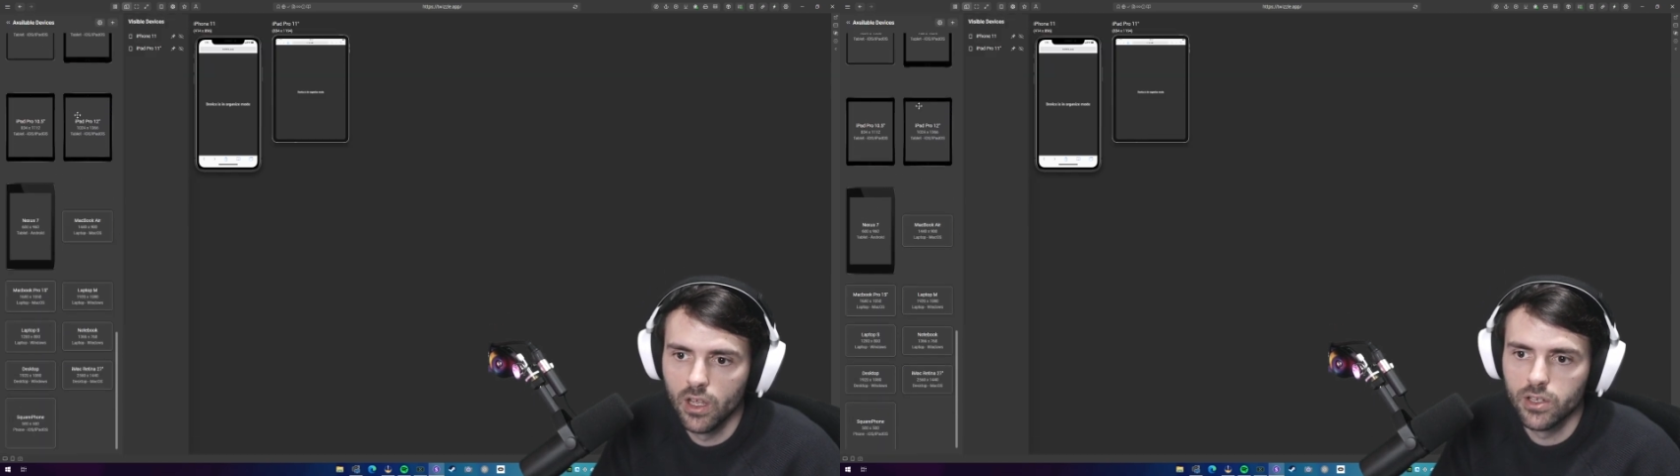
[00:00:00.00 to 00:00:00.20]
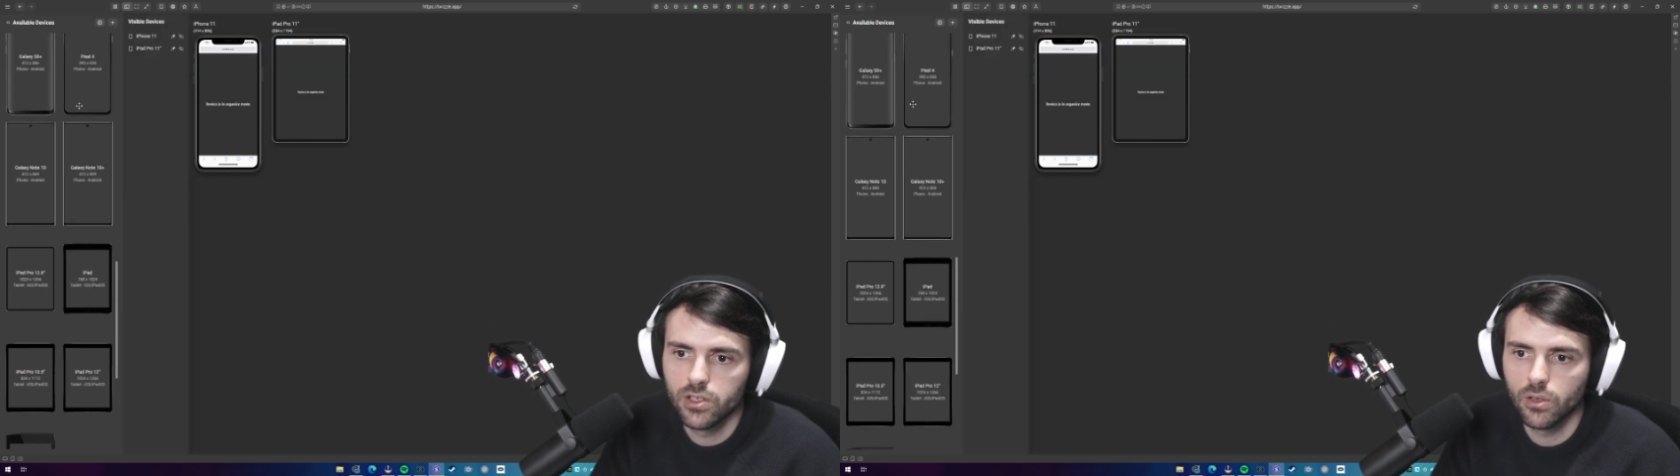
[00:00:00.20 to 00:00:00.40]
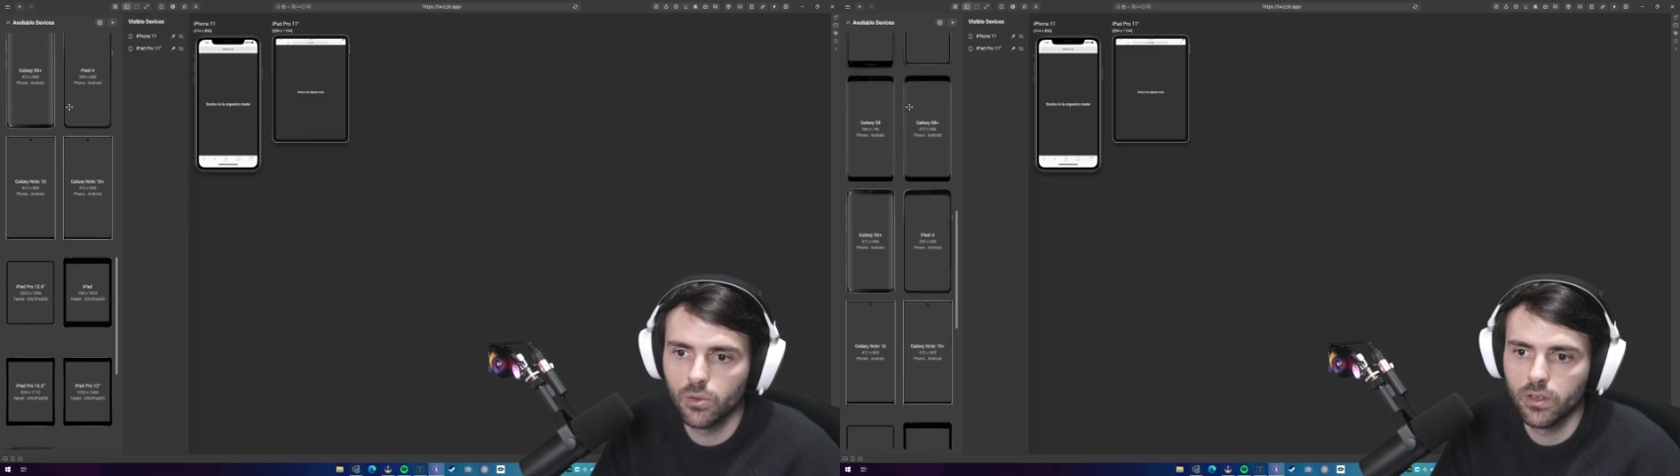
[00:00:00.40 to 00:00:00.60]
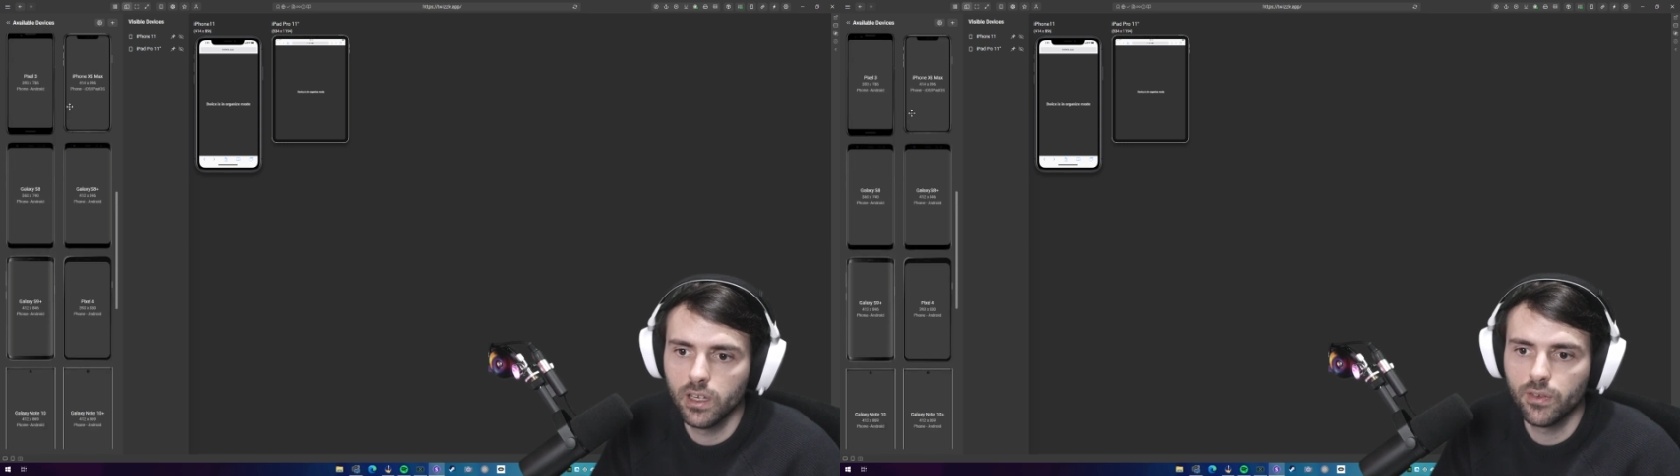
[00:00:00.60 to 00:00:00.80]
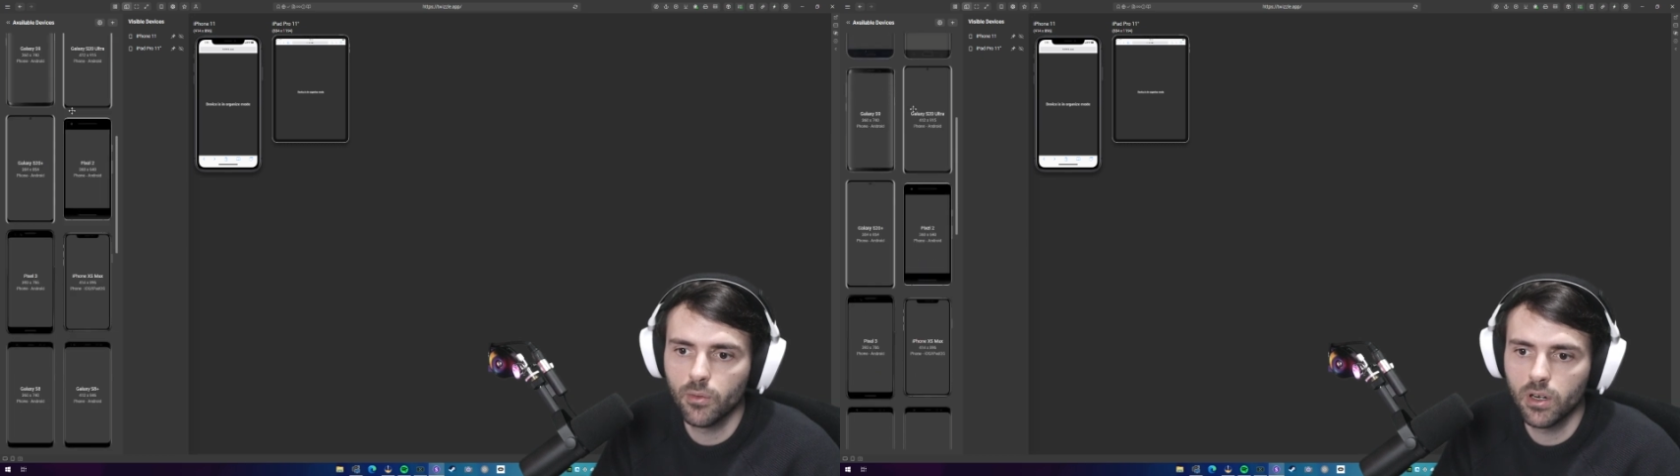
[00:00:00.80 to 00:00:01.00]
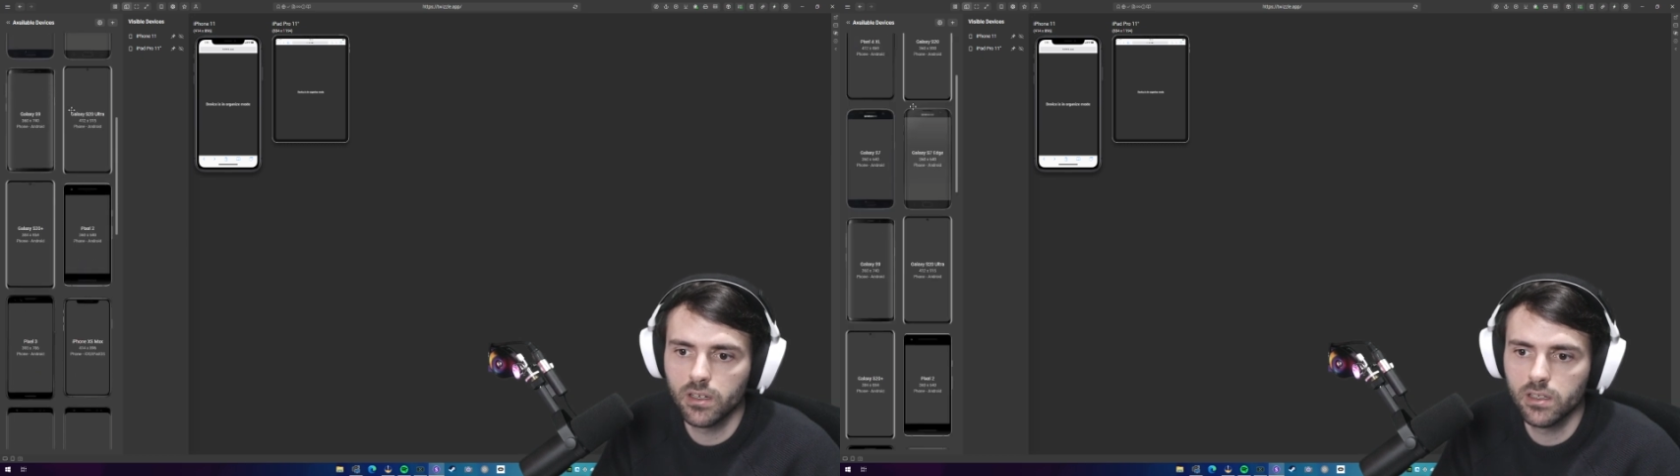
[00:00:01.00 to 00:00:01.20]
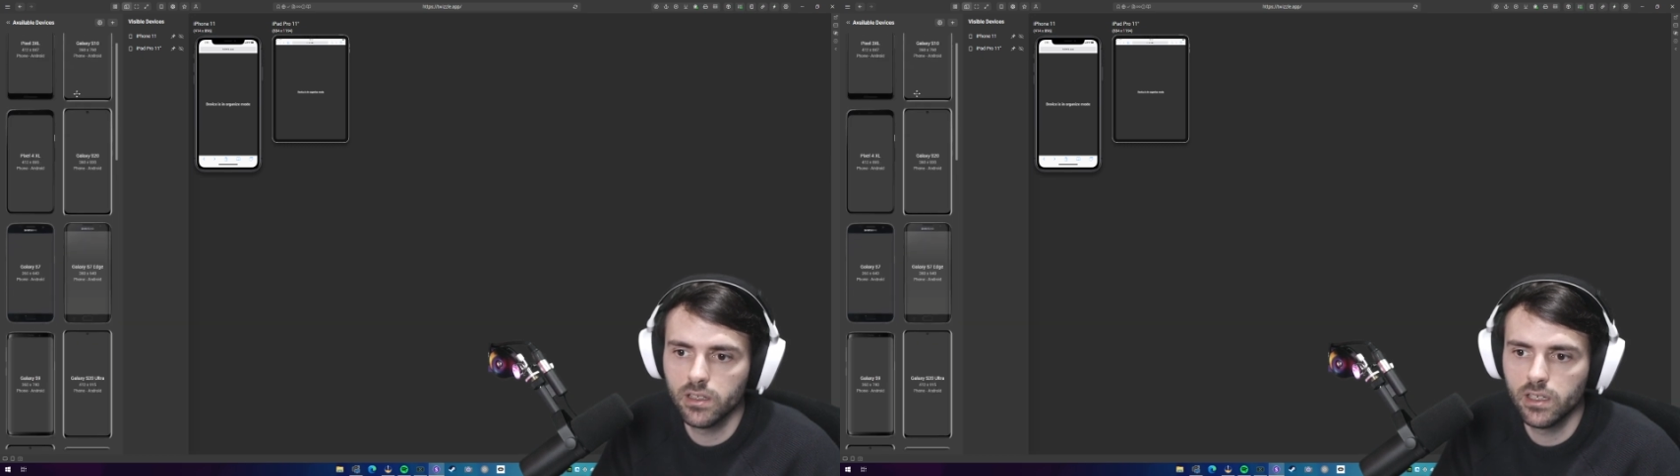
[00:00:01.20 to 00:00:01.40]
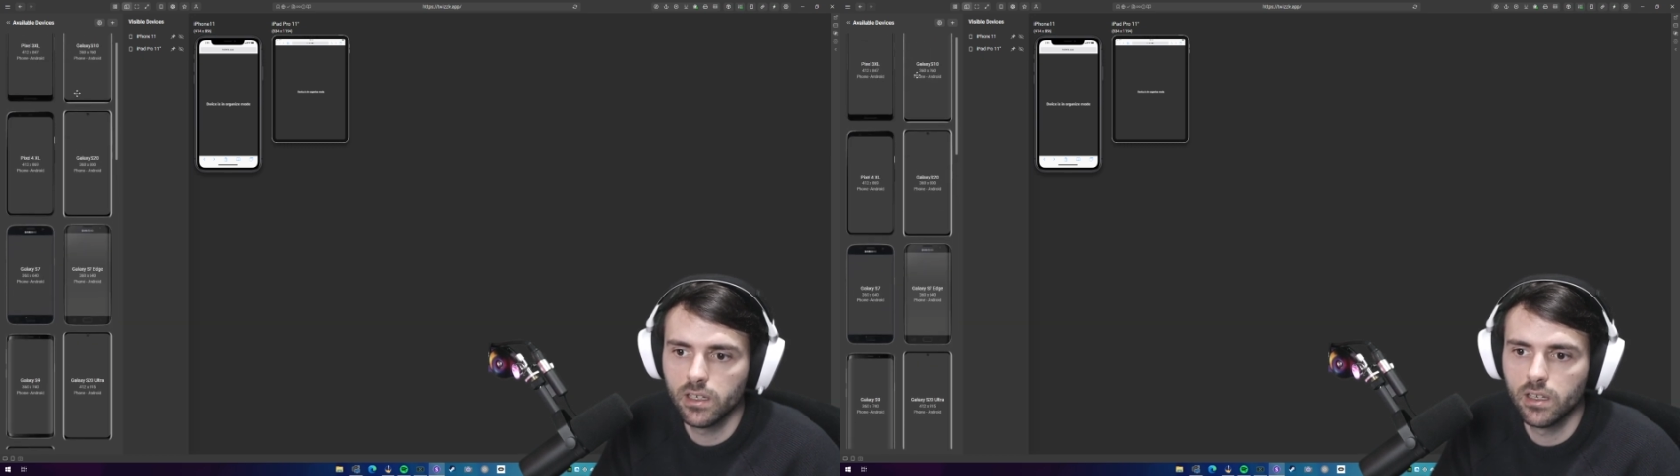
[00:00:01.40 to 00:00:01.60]
So if I want to
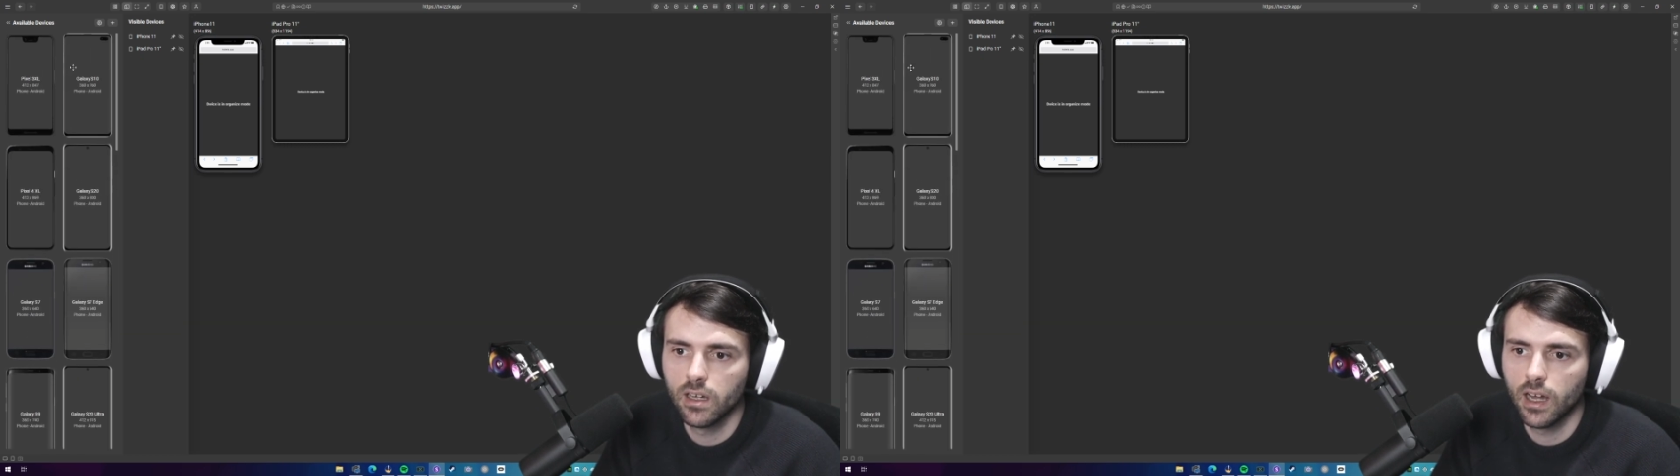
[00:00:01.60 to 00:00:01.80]
delete it,